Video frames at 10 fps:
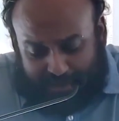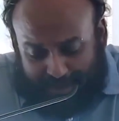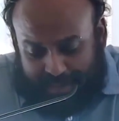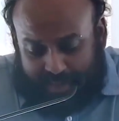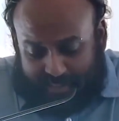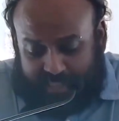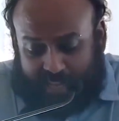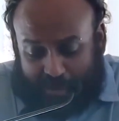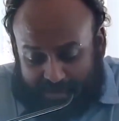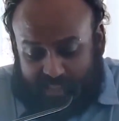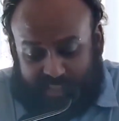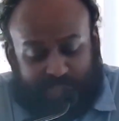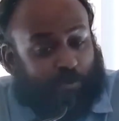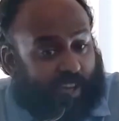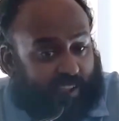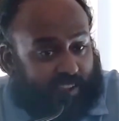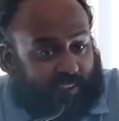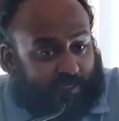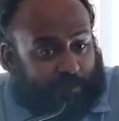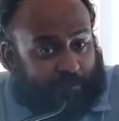doesn't capture this well,
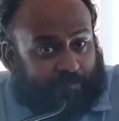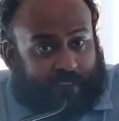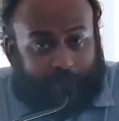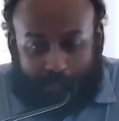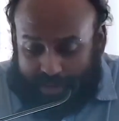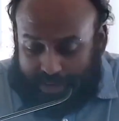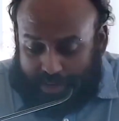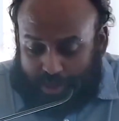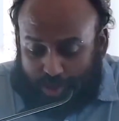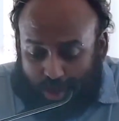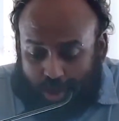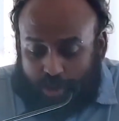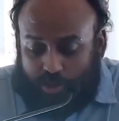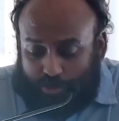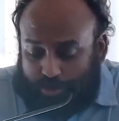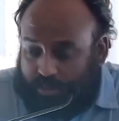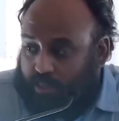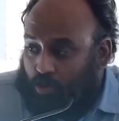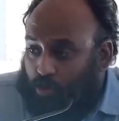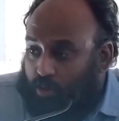but John uses
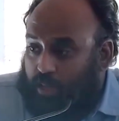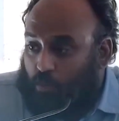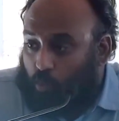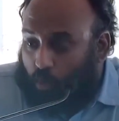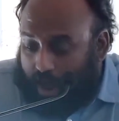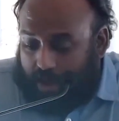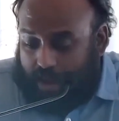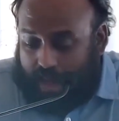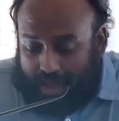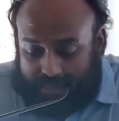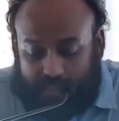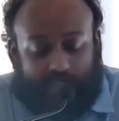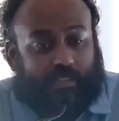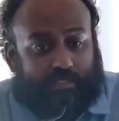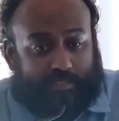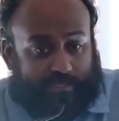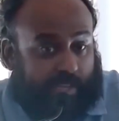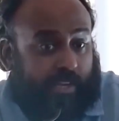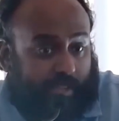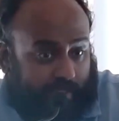only one article,
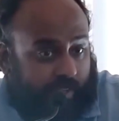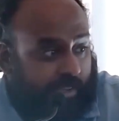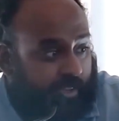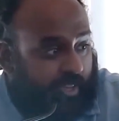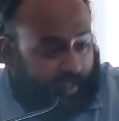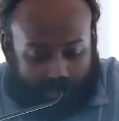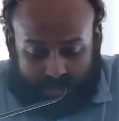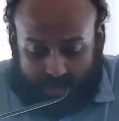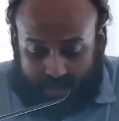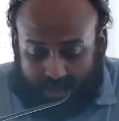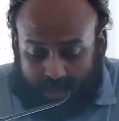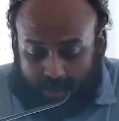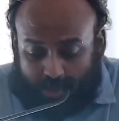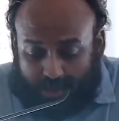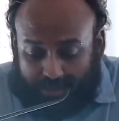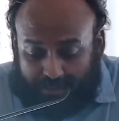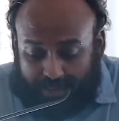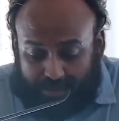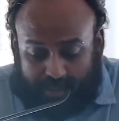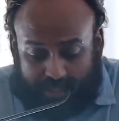the, here, to refer to
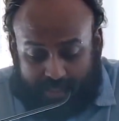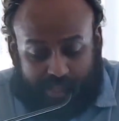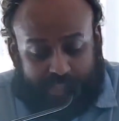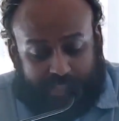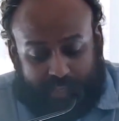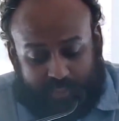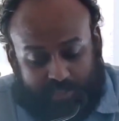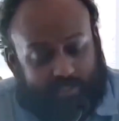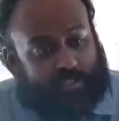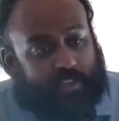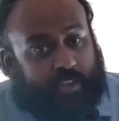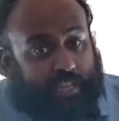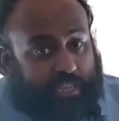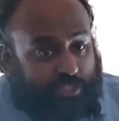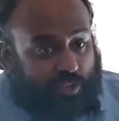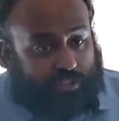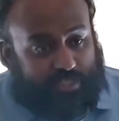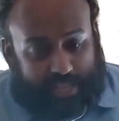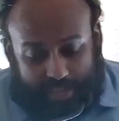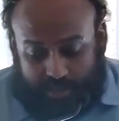these three things. He's not
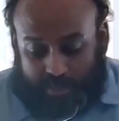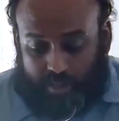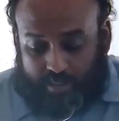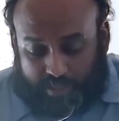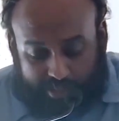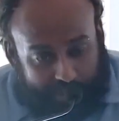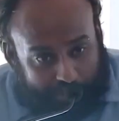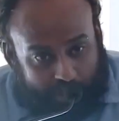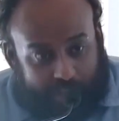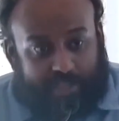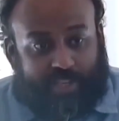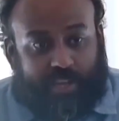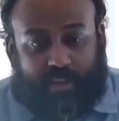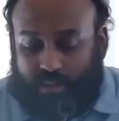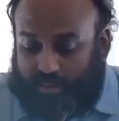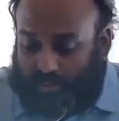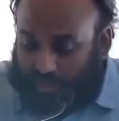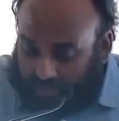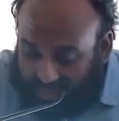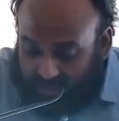saying the tribulation, the
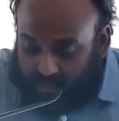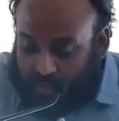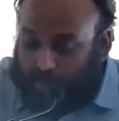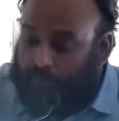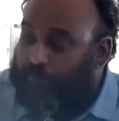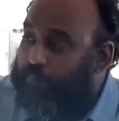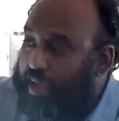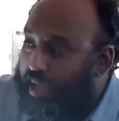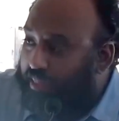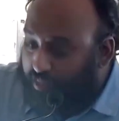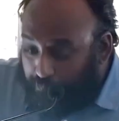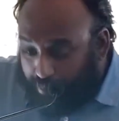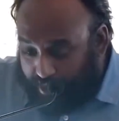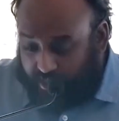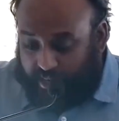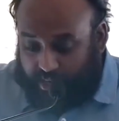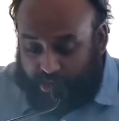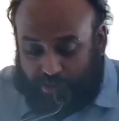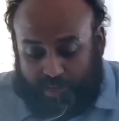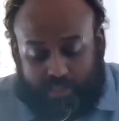kingdom, and the patient
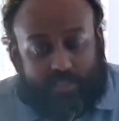endurance,